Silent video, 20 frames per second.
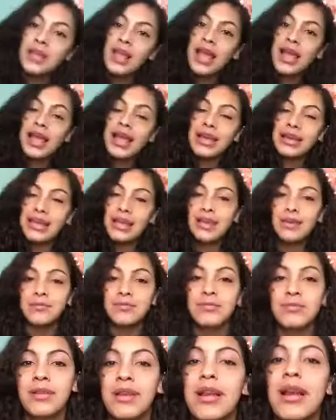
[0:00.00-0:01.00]
and yeah,
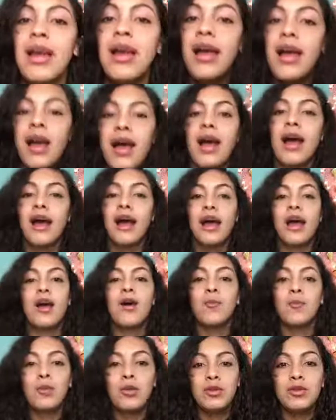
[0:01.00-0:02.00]
I uh,
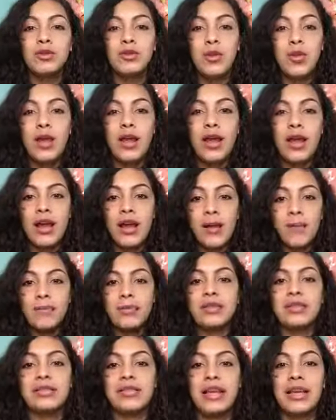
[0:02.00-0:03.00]
hope you enjoy. Uh,
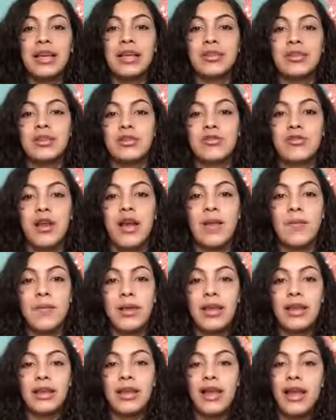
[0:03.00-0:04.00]
please like and subscribe
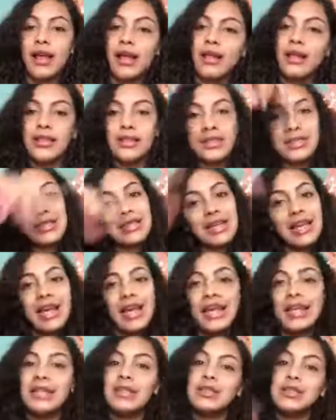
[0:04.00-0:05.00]
and yeah, let's
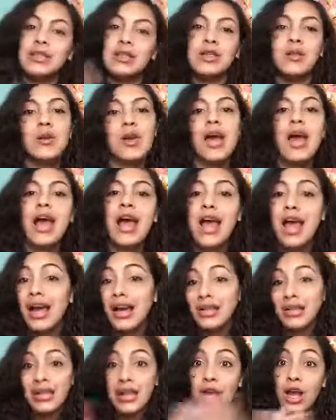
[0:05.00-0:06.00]
get into
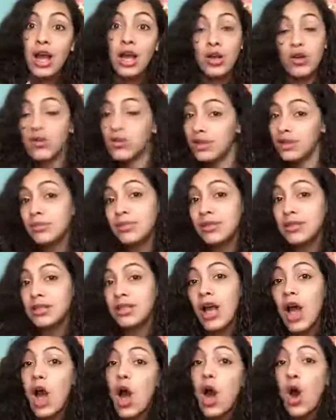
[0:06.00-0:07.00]
the Christmas
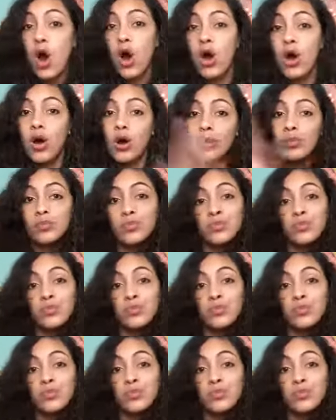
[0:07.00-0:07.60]
haul.